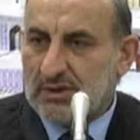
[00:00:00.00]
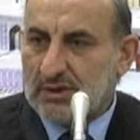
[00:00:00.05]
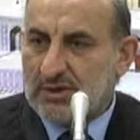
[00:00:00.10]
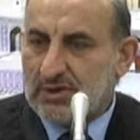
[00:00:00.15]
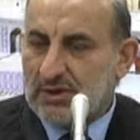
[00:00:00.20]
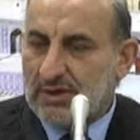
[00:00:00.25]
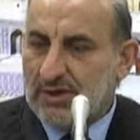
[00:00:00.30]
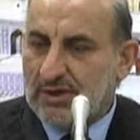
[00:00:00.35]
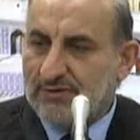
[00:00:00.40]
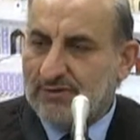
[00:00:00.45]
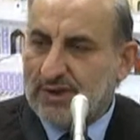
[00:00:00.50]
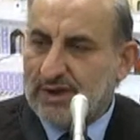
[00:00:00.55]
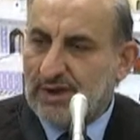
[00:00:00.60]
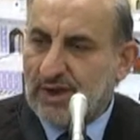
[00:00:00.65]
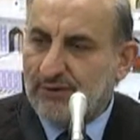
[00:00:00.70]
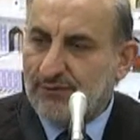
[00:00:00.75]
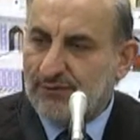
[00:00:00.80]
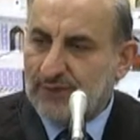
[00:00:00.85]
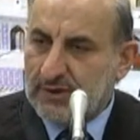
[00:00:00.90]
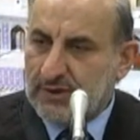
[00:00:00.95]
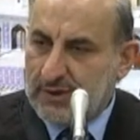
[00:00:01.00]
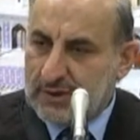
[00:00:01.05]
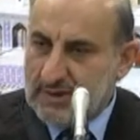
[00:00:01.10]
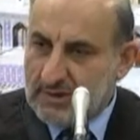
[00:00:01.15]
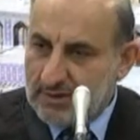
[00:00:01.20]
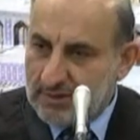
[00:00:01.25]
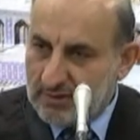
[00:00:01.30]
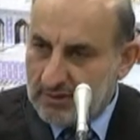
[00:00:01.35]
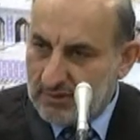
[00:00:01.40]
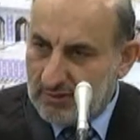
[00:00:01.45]
So even if it
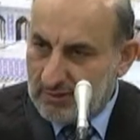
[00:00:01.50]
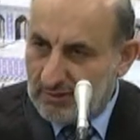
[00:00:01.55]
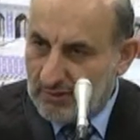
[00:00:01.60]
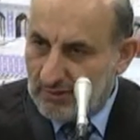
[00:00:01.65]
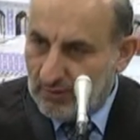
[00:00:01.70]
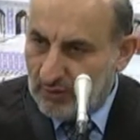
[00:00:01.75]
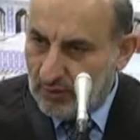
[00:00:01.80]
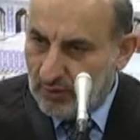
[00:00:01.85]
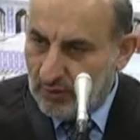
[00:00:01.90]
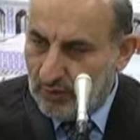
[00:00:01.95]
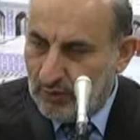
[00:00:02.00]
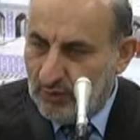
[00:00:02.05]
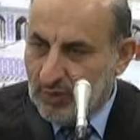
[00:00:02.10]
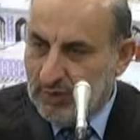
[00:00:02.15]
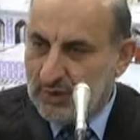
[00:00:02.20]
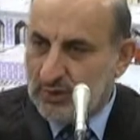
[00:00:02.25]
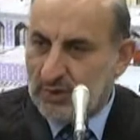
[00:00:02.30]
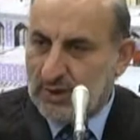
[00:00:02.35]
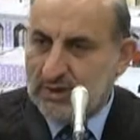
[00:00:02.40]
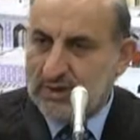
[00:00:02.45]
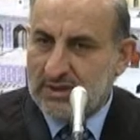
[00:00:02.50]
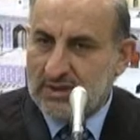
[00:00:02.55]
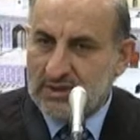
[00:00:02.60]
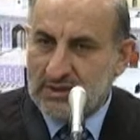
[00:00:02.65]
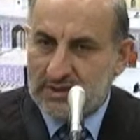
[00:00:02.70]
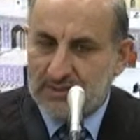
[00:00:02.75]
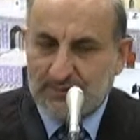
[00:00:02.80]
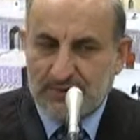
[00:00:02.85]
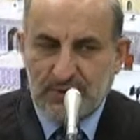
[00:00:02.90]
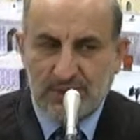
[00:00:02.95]
is with what
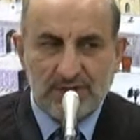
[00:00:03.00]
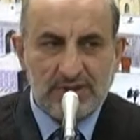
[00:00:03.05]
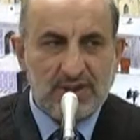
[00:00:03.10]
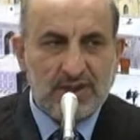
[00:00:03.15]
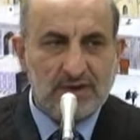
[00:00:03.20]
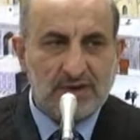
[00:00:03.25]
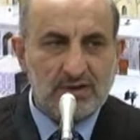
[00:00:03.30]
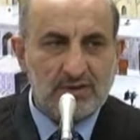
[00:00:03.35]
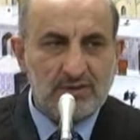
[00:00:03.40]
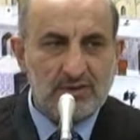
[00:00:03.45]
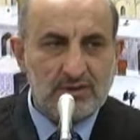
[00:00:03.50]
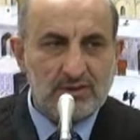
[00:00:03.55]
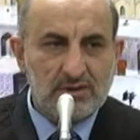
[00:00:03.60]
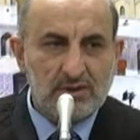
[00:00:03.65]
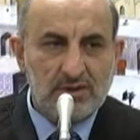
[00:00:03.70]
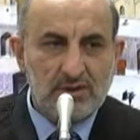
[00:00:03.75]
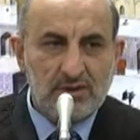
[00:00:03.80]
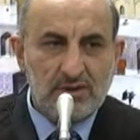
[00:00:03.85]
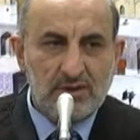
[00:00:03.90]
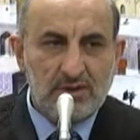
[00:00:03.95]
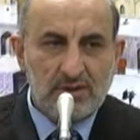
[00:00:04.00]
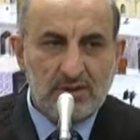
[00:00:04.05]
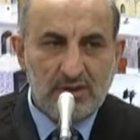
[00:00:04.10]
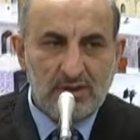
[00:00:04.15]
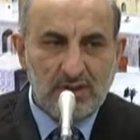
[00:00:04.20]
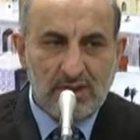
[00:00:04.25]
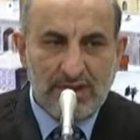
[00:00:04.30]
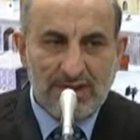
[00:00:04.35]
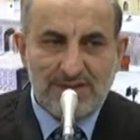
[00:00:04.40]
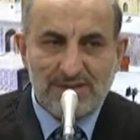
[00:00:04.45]
spread around
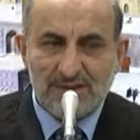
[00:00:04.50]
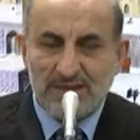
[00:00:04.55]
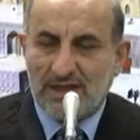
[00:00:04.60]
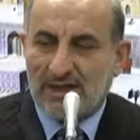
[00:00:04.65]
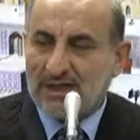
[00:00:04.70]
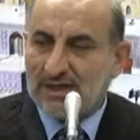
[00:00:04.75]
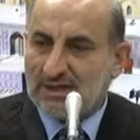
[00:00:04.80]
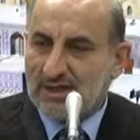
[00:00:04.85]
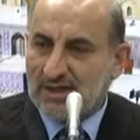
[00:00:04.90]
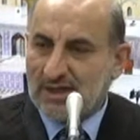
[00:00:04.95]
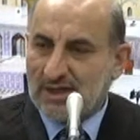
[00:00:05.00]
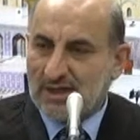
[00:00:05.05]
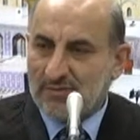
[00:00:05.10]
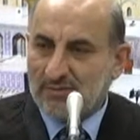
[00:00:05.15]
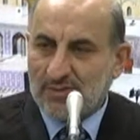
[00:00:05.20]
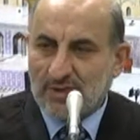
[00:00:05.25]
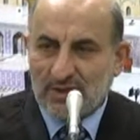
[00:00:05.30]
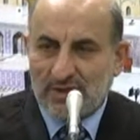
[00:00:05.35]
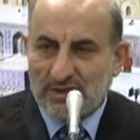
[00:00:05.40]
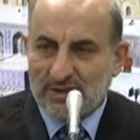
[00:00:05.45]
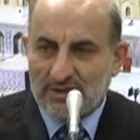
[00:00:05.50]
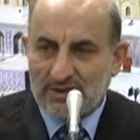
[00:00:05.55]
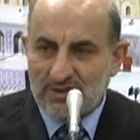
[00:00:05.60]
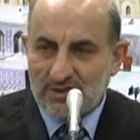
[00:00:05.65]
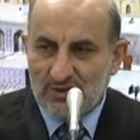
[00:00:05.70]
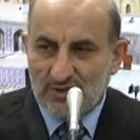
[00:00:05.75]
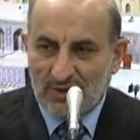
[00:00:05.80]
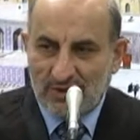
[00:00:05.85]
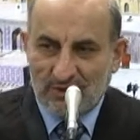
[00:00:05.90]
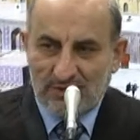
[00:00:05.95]
less than a dirham, but that
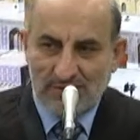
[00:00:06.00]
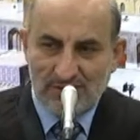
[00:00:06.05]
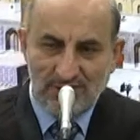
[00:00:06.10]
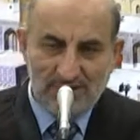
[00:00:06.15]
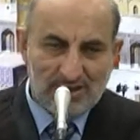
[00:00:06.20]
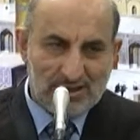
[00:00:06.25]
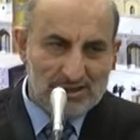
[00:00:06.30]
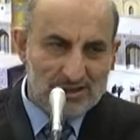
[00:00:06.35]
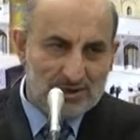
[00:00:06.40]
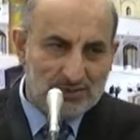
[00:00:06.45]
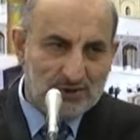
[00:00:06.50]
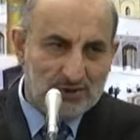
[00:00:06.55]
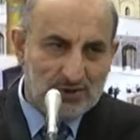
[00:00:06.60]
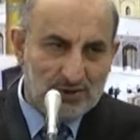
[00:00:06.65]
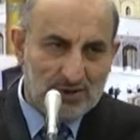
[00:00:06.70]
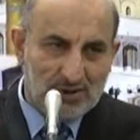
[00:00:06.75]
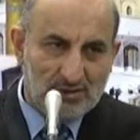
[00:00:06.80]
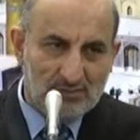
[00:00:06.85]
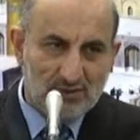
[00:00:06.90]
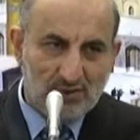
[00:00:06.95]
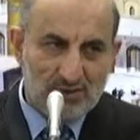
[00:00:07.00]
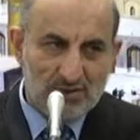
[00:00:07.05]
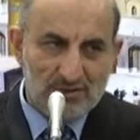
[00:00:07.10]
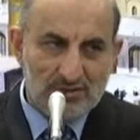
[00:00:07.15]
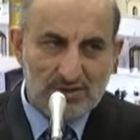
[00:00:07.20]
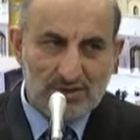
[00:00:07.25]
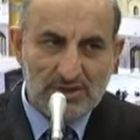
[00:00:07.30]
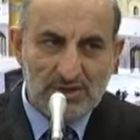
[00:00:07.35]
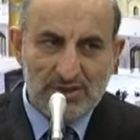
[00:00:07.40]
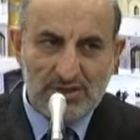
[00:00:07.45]
is not exceptional,
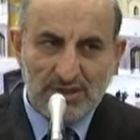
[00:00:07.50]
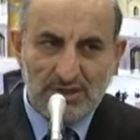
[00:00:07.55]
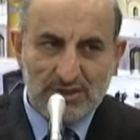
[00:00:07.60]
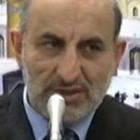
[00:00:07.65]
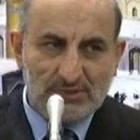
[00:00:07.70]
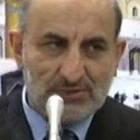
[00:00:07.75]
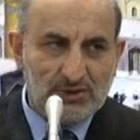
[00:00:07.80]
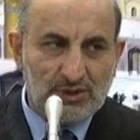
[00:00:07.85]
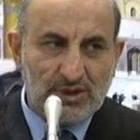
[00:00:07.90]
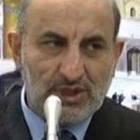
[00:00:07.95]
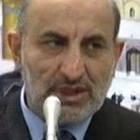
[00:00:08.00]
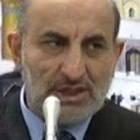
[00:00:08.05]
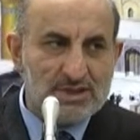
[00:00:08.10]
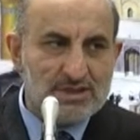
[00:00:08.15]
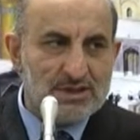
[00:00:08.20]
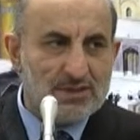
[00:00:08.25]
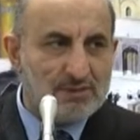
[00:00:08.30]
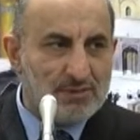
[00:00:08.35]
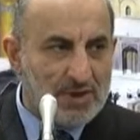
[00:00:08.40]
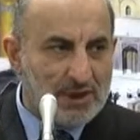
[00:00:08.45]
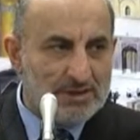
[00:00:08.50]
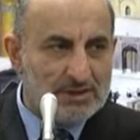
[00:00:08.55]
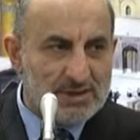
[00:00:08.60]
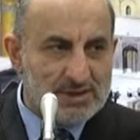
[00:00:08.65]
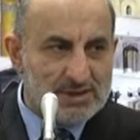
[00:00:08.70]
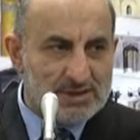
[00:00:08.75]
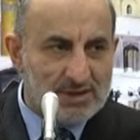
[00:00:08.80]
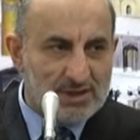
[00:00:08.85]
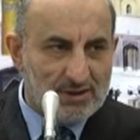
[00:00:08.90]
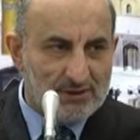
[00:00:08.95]
because what is exceptional is the blood
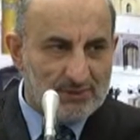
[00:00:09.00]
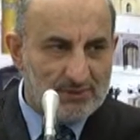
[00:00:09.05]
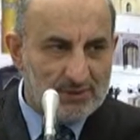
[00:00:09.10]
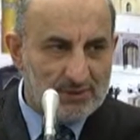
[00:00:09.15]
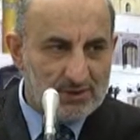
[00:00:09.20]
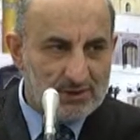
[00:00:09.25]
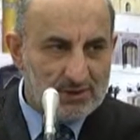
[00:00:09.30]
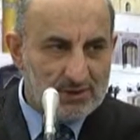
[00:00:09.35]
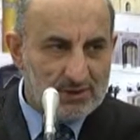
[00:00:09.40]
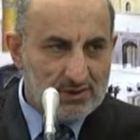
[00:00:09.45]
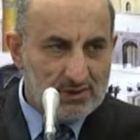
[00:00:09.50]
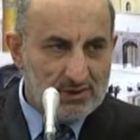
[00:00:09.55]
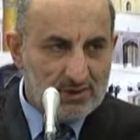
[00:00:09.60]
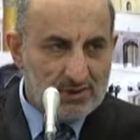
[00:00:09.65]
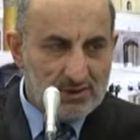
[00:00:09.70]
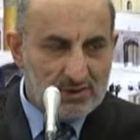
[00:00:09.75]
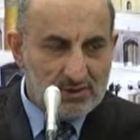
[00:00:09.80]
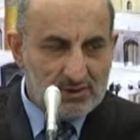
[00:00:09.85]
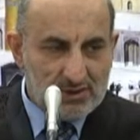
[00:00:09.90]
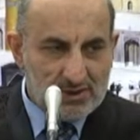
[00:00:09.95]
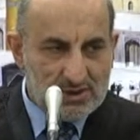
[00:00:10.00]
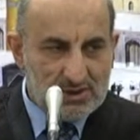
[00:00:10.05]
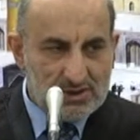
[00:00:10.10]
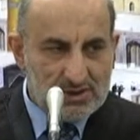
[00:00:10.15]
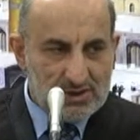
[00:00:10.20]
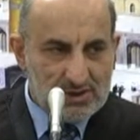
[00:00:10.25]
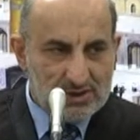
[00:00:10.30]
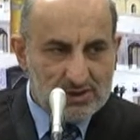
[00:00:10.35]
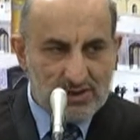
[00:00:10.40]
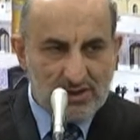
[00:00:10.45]
itself. This
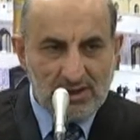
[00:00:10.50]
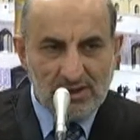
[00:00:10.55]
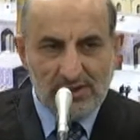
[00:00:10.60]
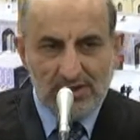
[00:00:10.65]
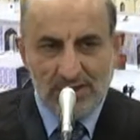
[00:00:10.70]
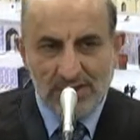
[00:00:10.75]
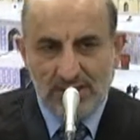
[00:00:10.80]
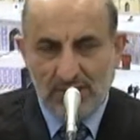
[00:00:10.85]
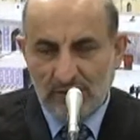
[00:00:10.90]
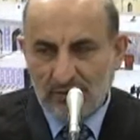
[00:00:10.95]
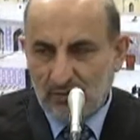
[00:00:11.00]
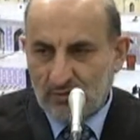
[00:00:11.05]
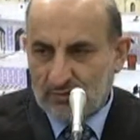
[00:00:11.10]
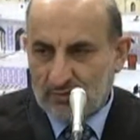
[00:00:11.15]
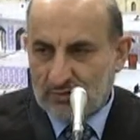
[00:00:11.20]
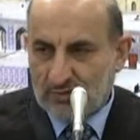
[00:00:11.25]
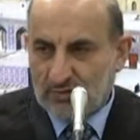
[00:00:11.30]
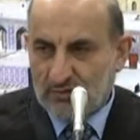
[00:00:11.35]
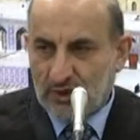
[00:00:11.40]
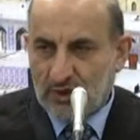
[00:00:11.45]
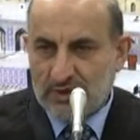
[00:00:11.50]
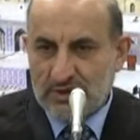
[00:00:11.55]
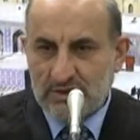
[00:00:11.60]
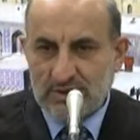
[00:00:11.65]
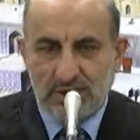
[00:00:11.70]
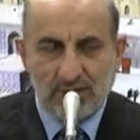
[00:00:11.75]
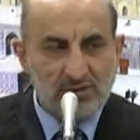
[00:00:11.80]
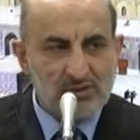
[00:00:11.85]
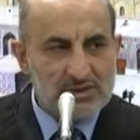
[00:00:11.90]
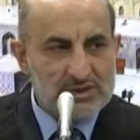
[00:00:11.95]
is little, let us say,
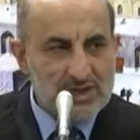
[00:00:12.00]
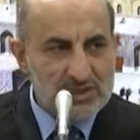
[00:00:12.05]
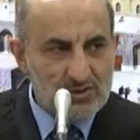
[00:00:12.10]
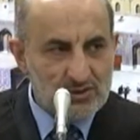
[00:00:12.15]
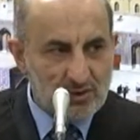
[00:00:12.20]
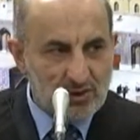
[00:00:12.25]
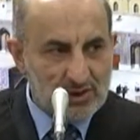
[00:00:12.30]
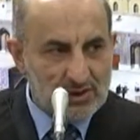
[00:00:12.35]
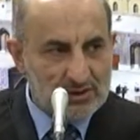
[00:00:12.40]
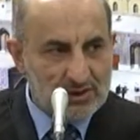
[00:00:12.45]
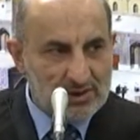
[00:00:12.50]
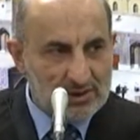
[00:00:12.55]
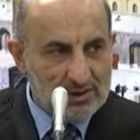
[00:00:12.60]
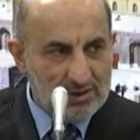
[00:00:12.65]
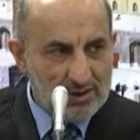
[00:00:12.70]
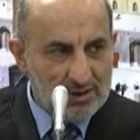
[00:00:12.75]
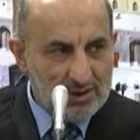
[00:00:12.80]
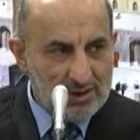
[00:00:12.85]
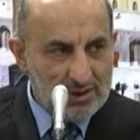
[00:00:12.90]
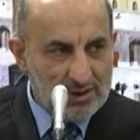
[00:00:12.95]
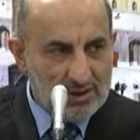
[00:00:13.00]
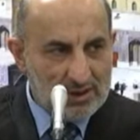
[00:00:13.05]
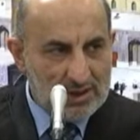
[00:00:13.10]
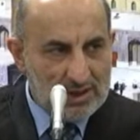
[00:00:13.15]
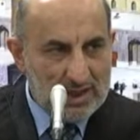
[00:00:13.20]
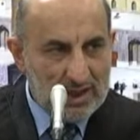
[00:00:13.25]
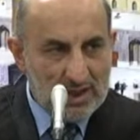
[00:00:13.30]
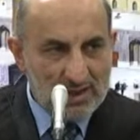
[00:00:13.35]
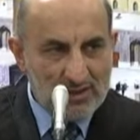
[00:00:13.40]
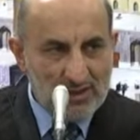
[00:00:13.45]
moisture which has water,
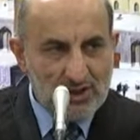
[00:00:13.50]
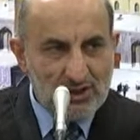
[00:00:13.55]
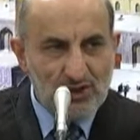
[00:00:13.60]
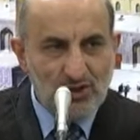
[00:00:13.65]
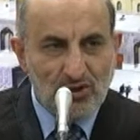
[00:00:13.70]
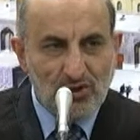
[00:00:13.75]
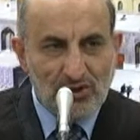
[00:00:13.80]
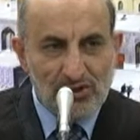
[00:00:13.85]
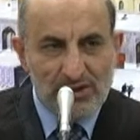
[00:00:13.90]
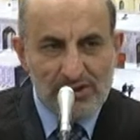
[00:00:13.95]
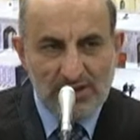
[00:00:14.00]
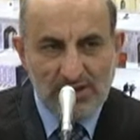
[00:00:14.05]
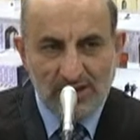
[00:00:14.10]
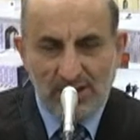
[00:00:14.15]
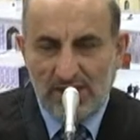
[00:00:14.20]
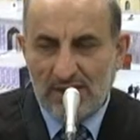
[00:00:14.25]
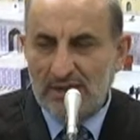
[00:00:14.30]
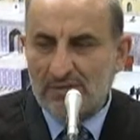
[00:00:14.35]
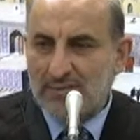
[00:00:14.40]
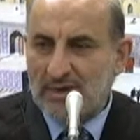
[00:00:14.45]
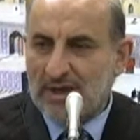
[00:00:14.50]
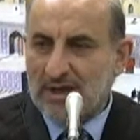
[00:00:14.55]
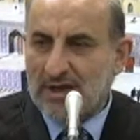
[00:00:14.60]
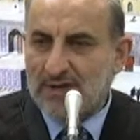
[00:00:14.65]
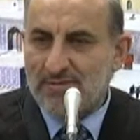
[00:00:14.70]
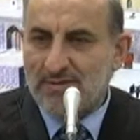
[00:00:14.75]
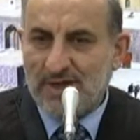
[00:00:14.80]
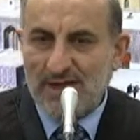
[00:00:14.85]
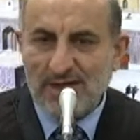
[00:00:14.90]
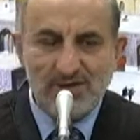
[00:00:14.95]
and then your skin
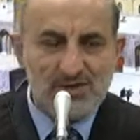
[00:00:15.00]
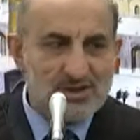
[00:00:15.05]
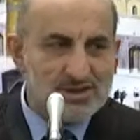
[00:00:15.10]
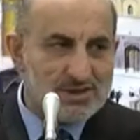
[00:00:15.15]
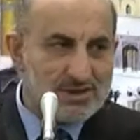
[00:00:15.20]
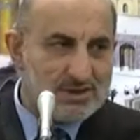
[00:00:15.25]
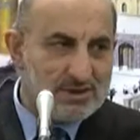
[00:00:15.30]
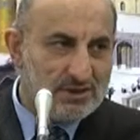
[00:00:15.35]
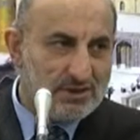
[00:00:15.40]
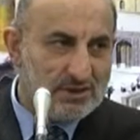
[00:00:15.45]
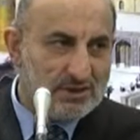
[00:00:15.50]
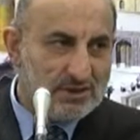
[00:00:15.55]
become najis,